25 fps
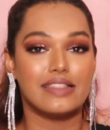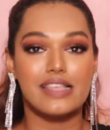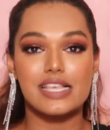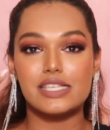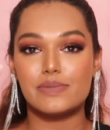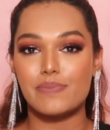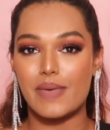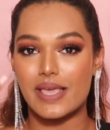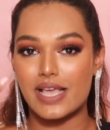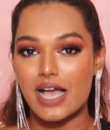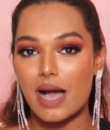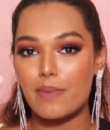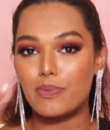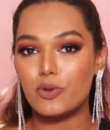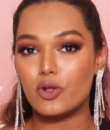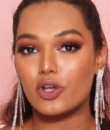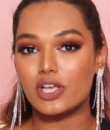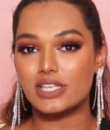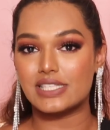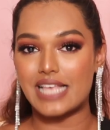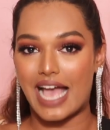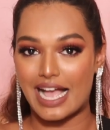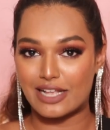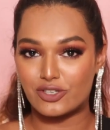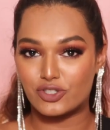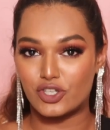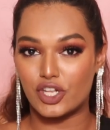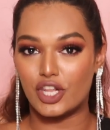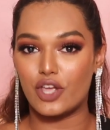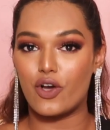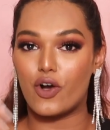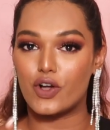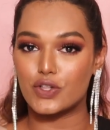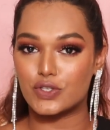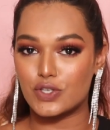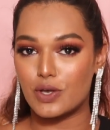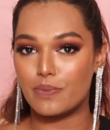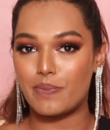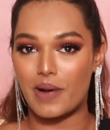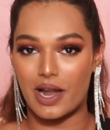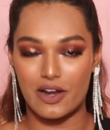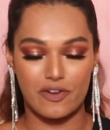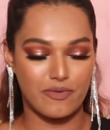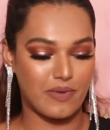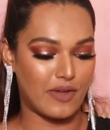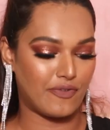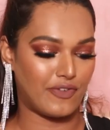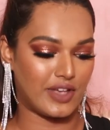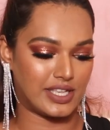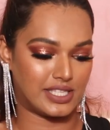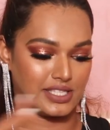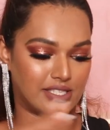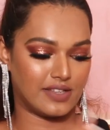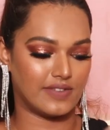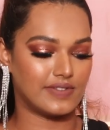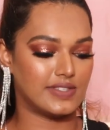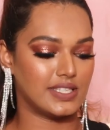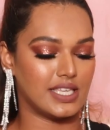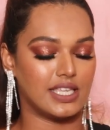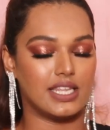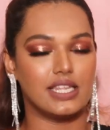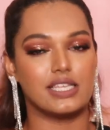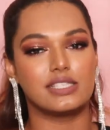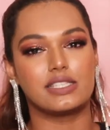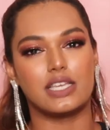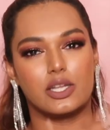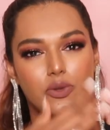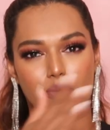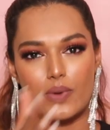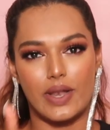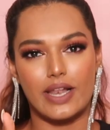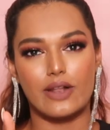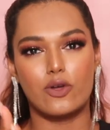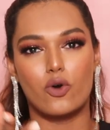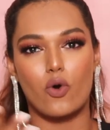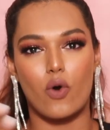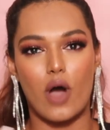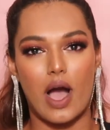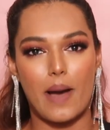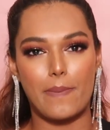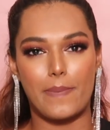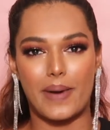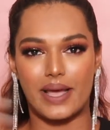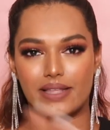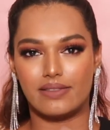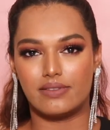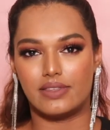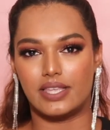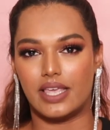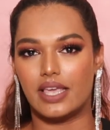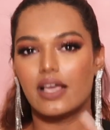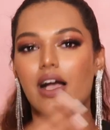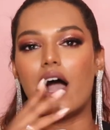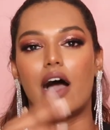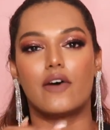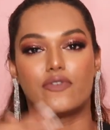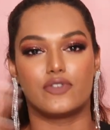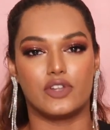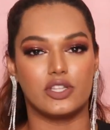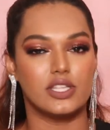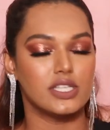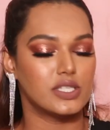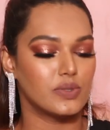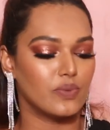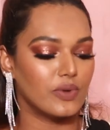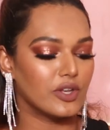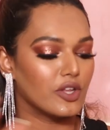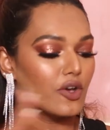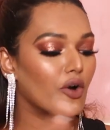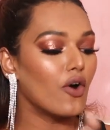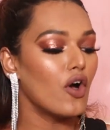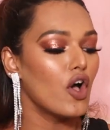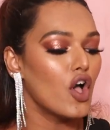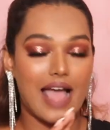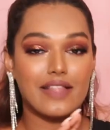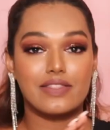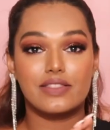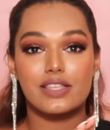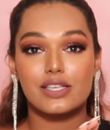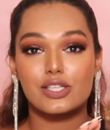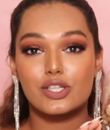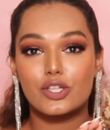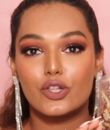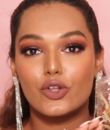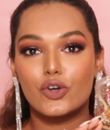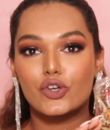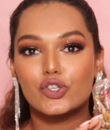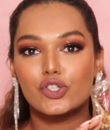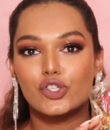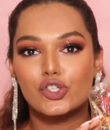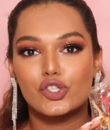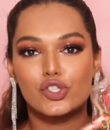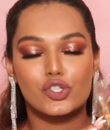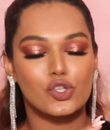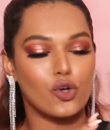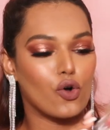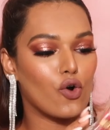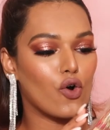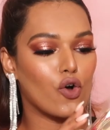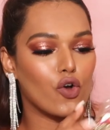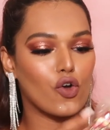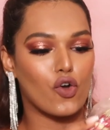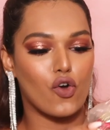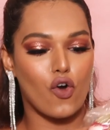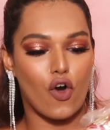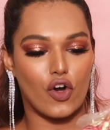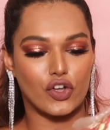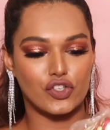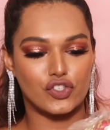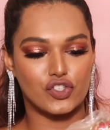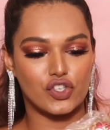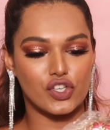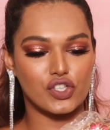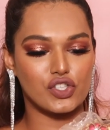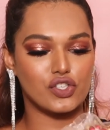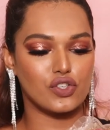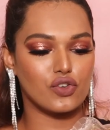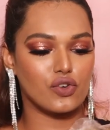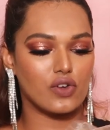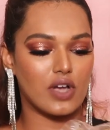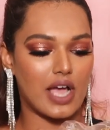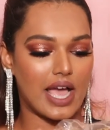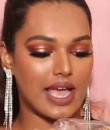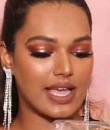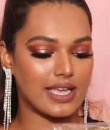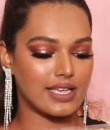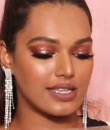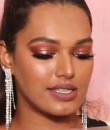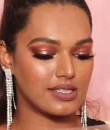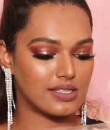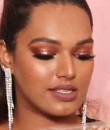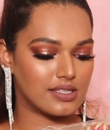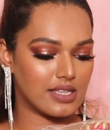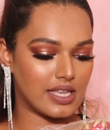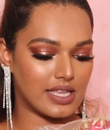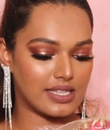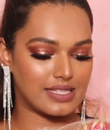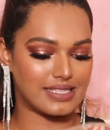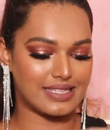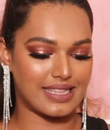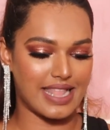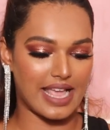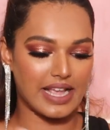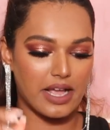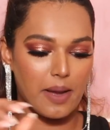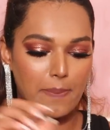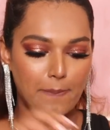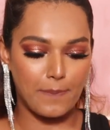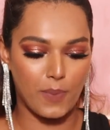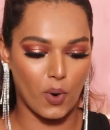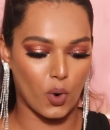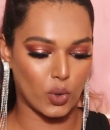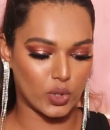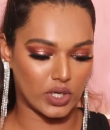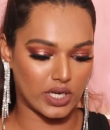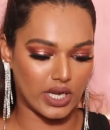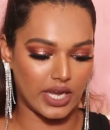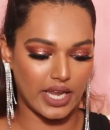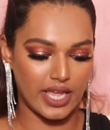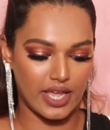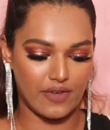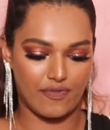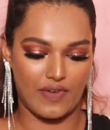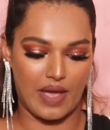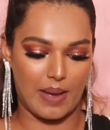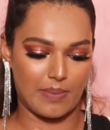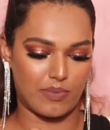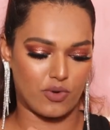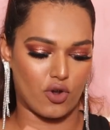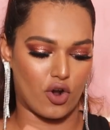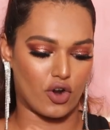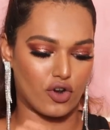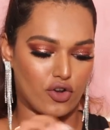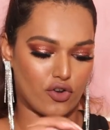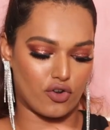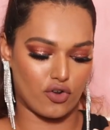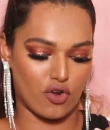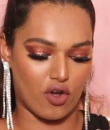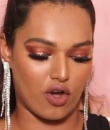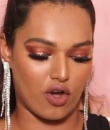This makeup look is actually also part of my festive series. It will go up, I think, after this video. And this looks so gorgeous, you guys. It's like a potli if I'm not